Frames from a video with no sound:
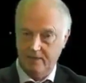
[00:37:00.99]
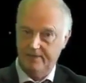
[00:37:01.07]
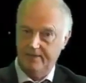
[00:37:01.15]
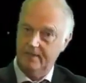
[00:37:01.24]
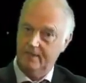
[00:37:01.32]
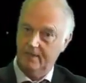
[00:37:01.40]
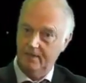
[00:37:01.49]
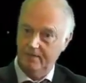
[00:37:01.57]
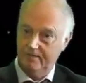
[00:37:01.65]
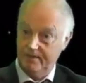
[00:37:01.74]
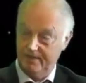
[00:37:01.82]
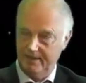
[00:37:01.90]
scoffs at the
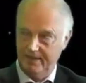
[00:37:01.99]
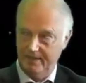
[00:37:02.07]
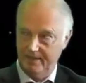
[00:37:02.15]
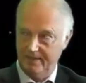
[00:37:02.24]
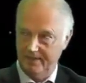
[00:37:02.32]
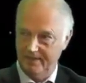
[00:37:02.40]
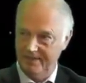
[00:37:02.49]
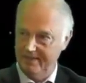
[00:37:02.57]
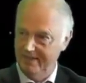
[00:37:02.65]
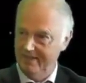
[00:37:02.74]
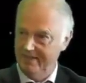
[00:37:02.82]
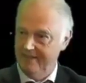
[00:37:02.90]
going for drinking alcohol.
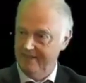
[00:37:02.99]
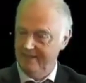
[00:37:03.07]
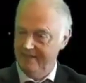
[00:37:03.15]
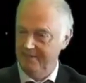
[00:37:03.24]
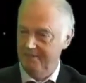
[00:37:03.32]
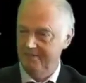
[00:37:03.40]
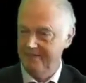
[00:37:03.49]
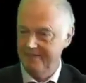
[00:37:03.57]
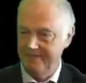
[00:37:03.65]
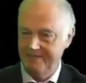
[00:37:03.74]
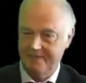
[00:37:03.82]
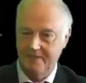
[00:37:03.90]
Um,
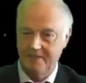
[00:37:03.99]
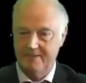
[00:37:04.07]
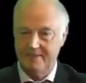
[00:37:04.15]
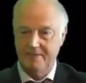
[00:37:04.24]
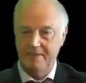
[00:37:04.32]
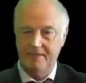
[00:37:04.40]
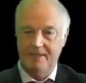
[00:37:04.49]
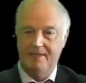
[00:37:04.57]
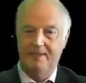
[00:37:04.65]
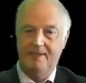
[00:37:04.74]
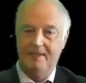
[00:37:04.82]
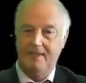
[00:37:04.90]
so, so
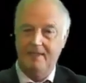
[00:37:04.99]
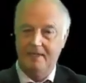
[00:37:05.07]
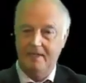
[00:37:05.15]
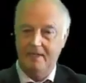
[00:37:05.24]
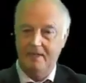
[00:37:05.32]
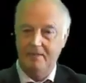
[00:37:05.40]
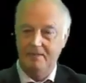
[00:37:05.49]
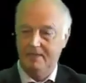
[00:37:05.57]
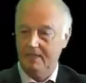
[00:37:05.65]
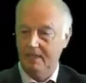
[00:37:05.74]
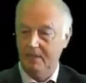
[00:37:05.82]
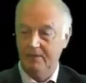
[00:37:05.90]
I, I, would
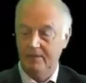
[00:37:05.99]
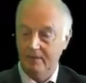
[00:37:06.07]
say I